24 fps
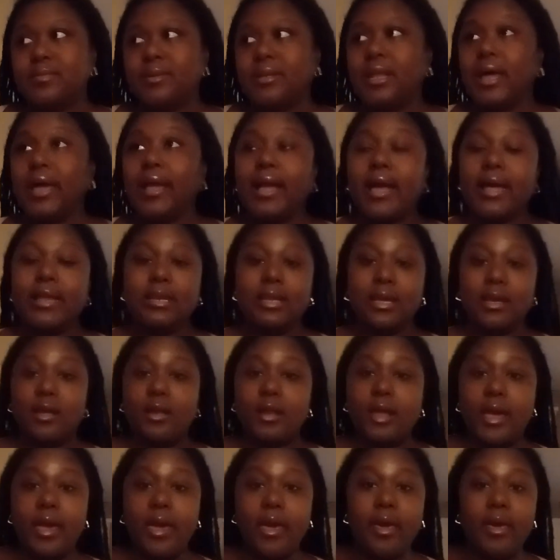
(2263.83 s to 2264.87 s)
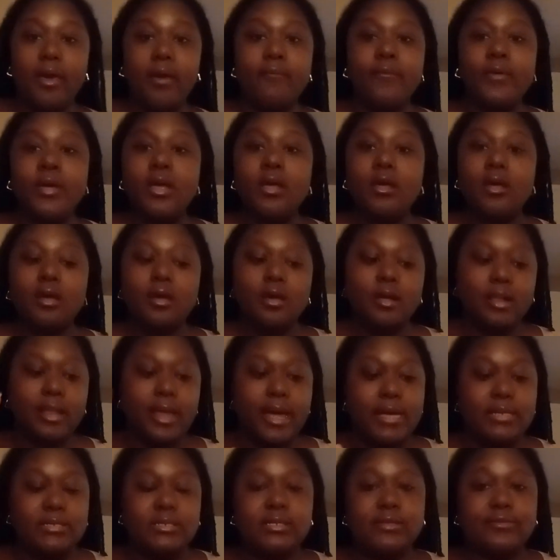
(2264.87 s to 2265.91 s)
but, like, I did have
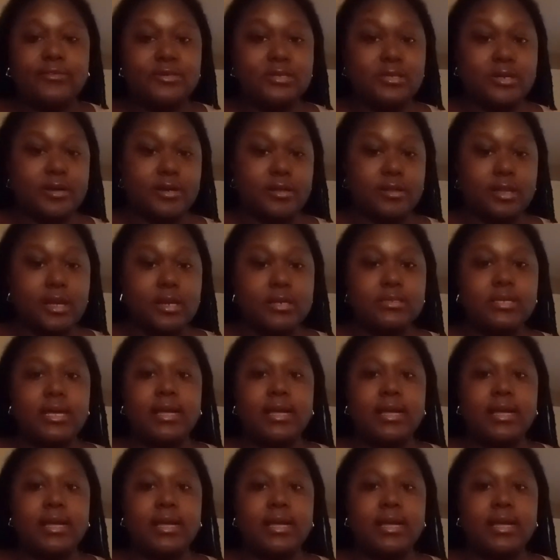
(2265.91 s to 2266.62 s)
glasses for certain things.